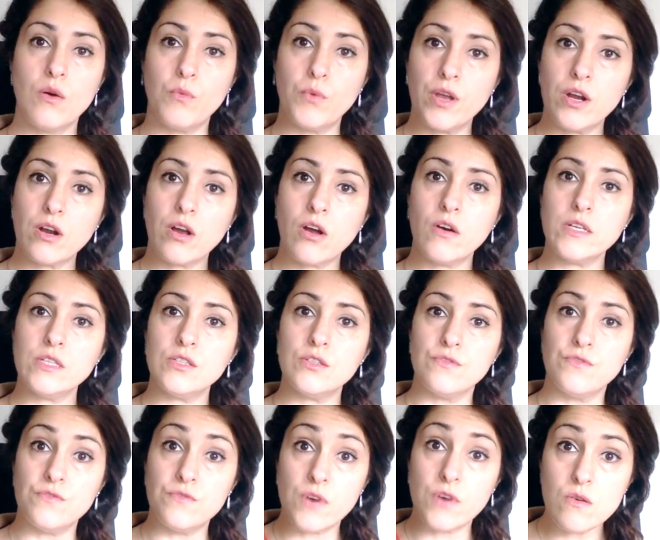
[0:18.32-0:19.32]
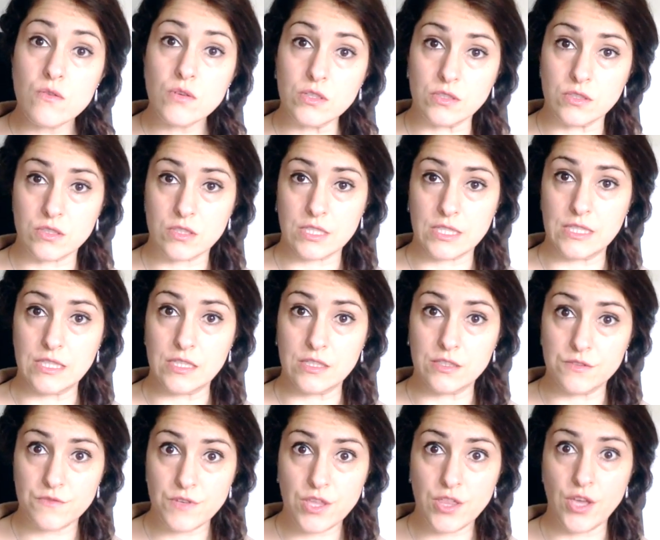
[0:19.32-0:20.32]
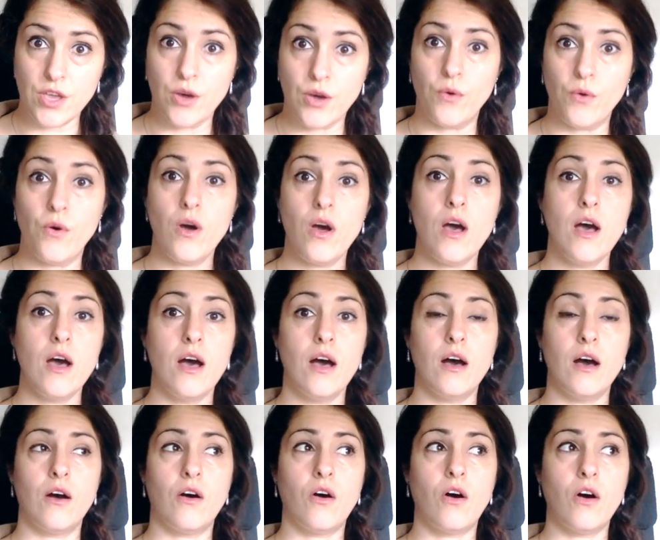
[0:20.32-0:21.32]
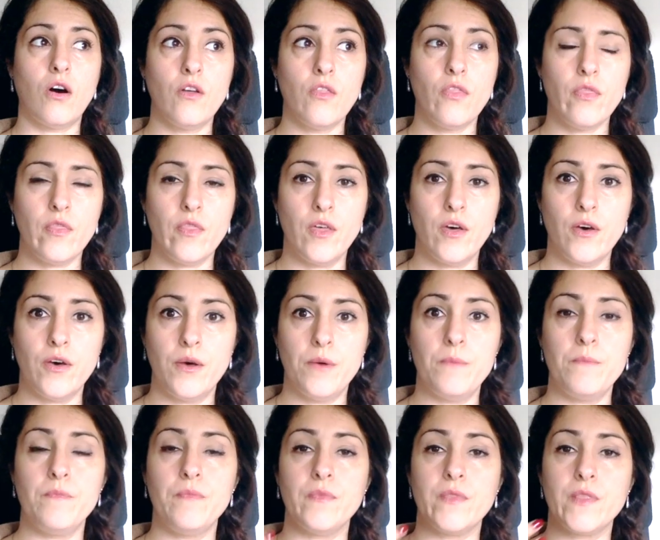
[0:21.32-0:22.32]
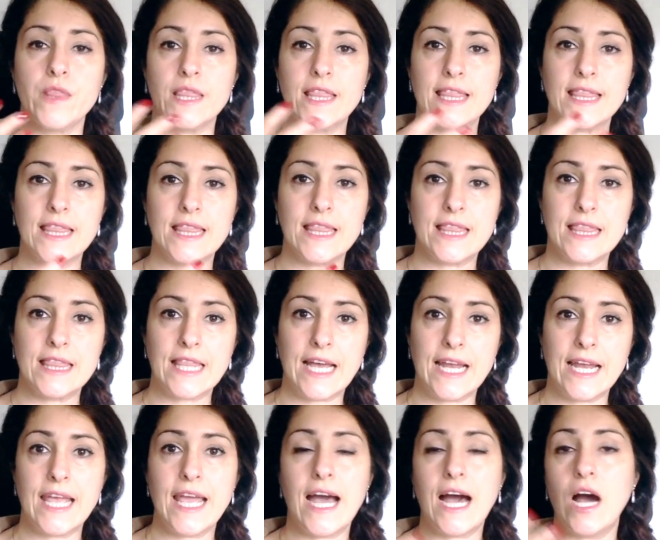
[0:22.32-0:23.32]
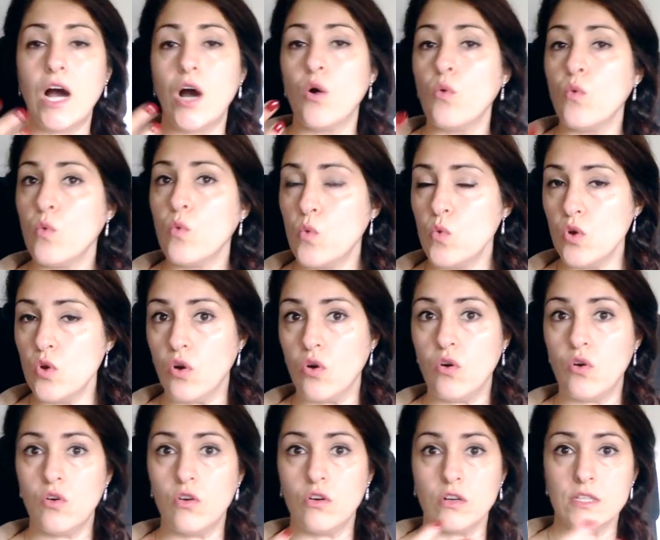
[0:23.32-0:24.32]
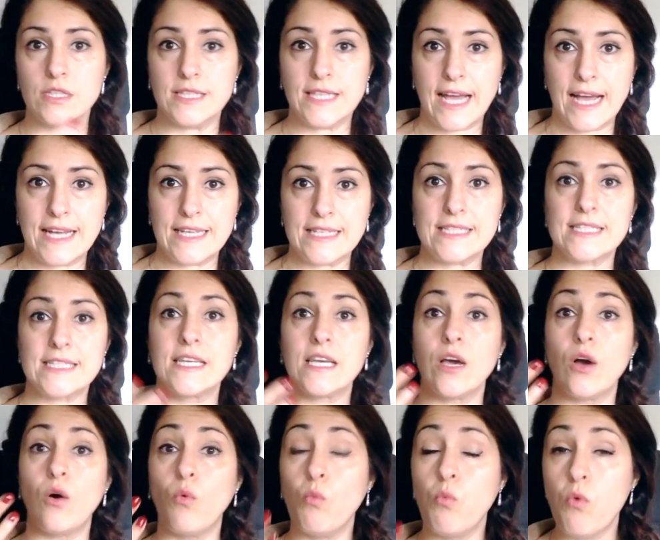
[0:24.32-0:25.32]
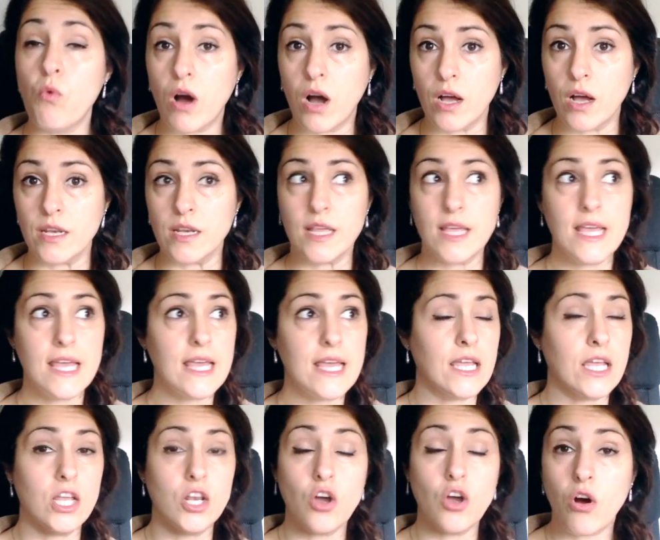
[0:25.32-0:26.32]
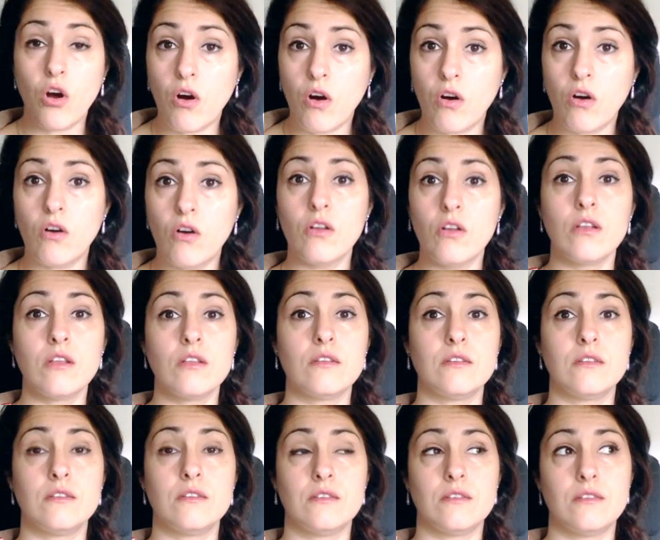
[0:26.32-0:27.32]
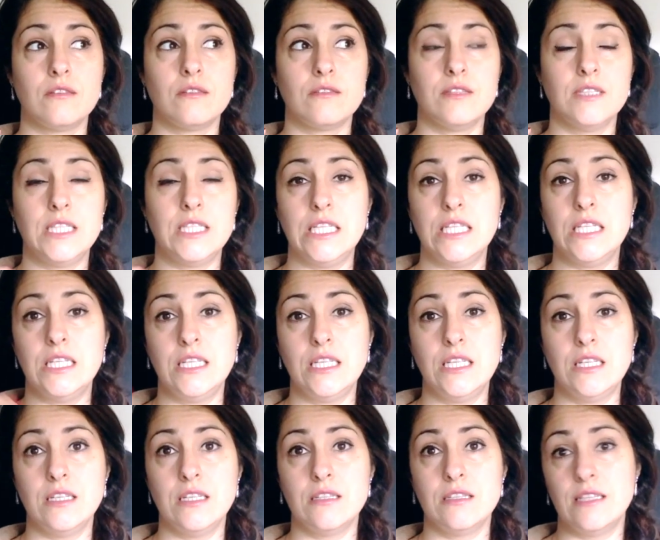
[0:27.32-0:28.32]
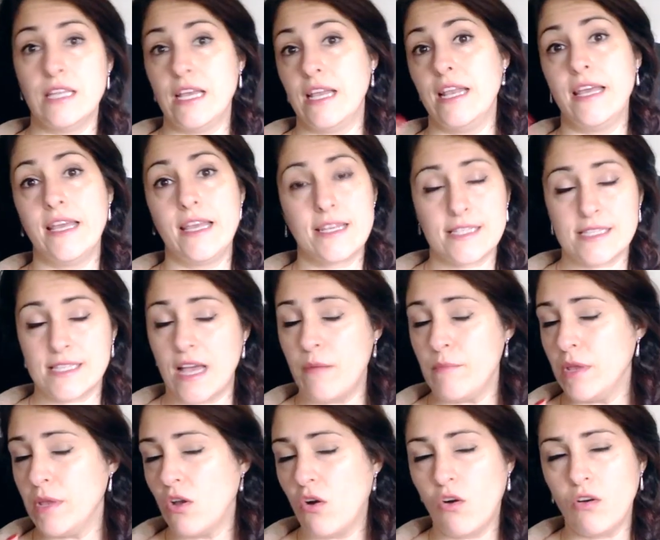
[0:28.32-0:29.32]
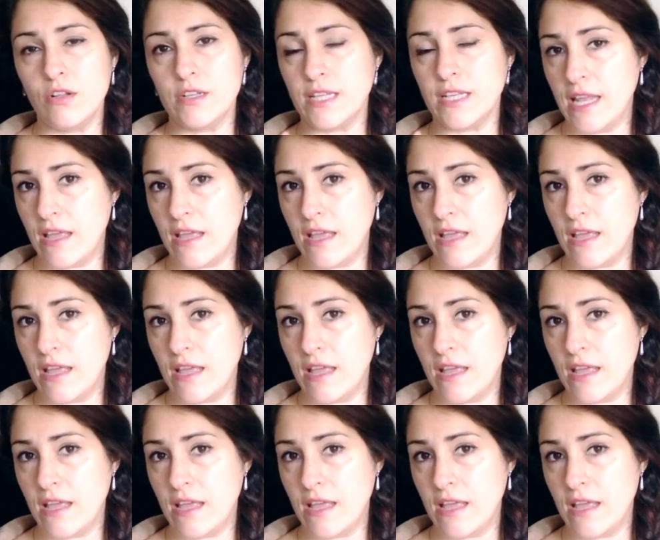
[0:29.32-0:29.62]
We are going to focus in this video on the Tarea 1 or Task 1 in all the DELE exam in all the